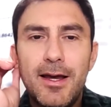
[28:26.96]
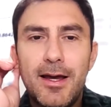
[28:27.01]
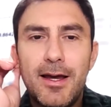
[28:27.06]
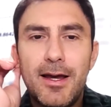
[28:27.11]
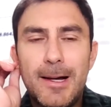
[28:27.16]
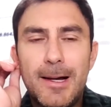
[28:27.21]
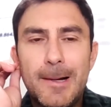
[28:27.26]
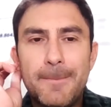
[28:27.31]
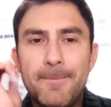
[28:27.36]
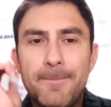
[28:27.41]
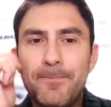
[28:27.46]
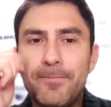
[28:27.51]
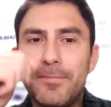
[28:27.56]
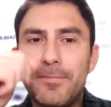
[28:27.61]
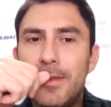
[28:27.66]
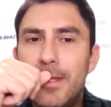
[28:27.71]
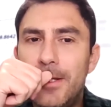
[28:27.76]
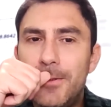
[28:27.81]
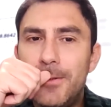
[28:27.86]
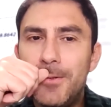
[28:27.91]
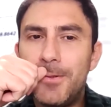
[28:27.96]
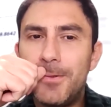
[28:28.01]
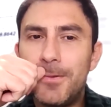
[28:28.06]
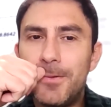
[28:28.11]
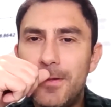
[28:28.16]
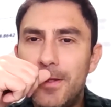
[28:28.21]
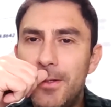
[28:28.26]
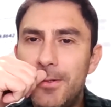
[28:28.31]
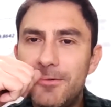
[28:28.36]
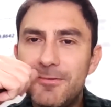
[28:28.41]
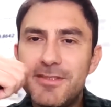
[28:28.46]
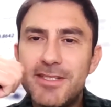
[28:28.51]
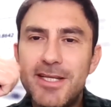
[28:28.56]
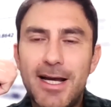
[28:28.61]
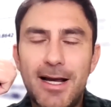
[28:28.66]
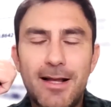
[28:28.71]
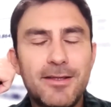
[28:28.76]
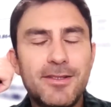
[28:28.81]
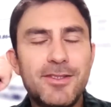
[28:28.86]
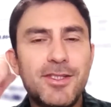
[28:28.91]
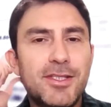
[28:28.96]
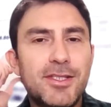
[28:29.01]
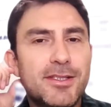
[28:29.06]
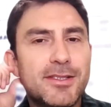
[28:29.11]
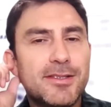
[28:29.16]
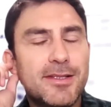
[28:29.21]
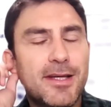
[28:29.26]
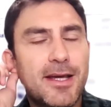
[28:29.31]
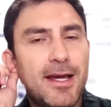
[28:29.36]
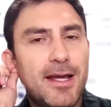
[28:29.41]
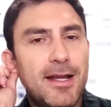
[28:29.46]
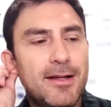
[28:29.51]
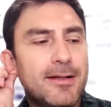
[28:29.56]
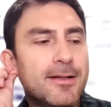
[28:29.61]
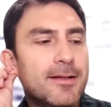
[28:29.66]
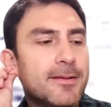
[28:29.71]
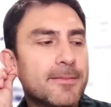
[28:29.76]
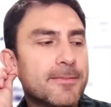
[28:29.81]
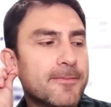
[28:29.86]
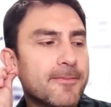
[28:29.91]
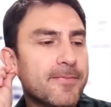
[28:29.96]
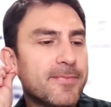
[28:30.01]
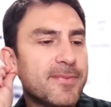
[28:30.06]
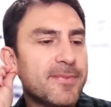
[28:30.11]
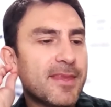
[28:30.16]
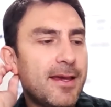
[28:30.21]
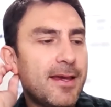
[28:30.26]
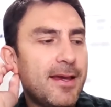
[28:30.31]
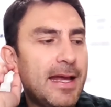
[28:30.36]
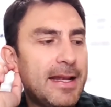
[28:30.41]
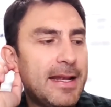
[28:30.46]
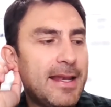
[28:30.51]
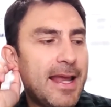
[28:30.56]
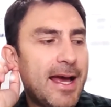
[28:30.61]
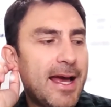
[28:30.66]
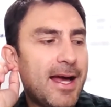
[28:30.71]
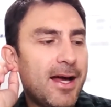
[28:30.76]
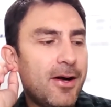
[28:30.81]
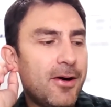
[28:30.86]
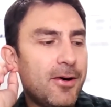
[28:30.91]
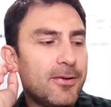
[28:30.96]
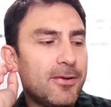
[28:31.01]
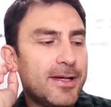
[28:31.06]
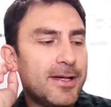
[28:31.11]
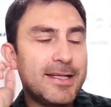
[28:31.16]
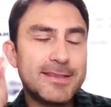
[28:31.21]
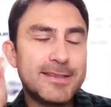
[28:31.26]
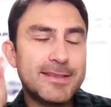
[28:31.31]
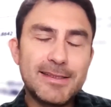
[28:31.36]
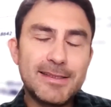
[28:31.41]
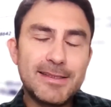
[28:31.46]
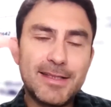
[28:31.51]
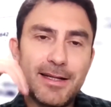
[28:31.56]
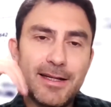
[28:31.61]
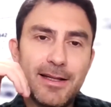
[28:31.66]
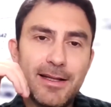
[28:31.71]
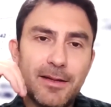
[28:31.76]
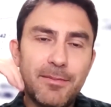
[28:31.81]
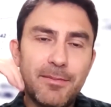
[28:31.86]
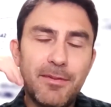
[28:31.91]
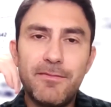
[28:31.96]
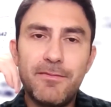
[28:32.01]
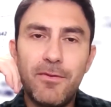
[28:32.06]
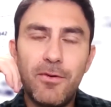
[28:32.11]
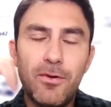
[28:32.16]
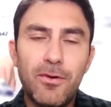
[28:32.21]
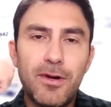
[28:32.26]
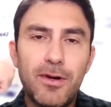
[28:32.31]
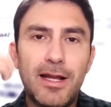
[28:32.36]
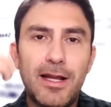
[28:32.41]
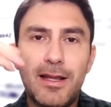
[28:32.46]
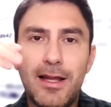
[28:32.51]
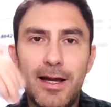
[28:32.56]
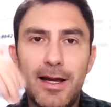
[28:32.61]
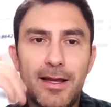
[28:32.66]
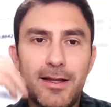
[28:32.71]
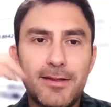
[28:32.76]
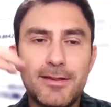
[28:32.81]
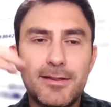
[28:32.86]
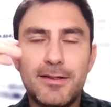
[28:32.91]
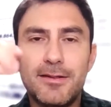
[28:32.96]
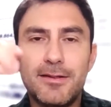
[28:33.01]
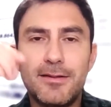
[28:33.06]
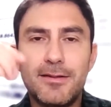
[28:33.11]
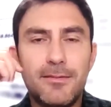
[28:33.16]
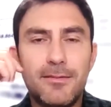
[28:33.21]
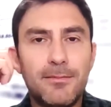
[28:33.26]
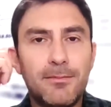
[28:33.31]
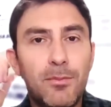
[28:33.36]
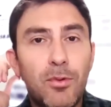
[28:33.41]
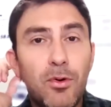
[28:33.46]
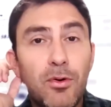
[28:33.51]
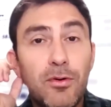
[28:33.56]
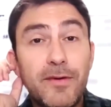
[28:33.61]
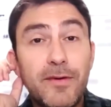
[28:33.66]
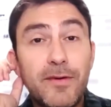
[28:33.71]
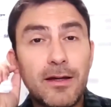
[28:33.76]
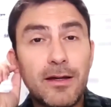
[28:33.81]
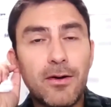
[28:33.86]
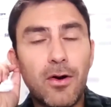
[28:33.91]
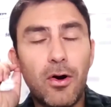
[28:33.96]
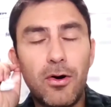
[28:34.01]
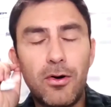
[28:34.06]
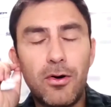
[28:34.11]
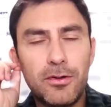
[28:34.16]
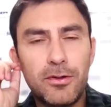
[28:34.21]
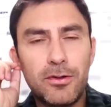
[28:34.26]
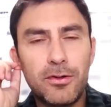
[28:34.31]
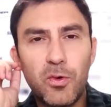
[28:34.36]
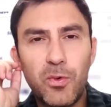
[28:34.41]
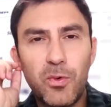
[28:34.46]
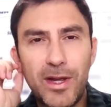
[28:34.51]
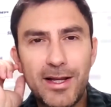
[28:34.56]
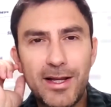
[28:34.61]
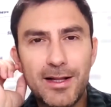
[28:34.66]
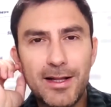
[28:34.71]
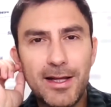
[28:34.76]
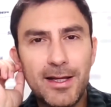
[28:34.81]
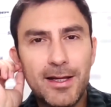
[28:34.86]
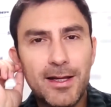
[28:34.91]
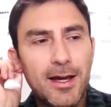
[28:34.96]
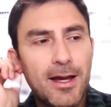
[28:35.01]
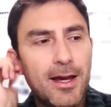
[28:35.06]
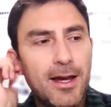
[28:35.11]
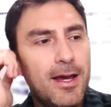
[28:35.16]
new challenges, and now, and as I said, like before, I liked moving on quickly,